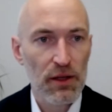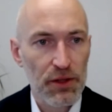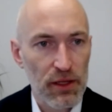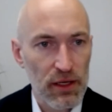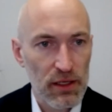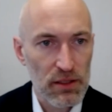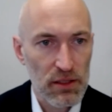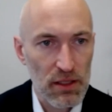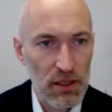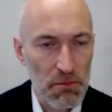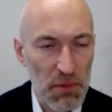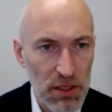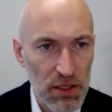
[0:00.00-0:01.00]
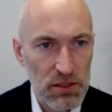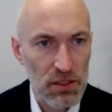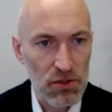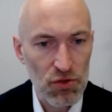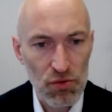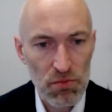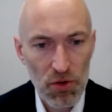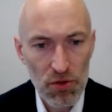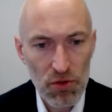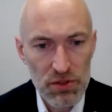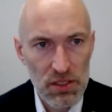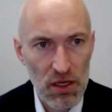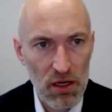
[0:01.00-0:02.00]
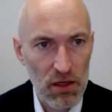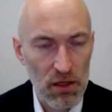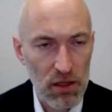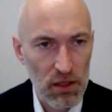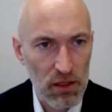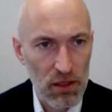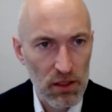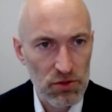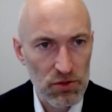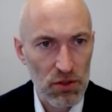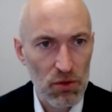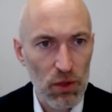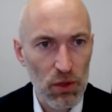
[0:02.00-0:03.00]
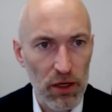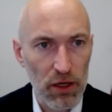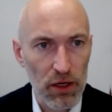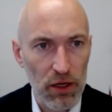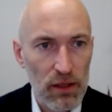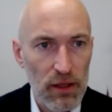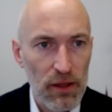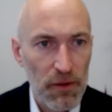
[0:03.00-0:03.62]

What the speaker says: the mothers and newborns are doing well.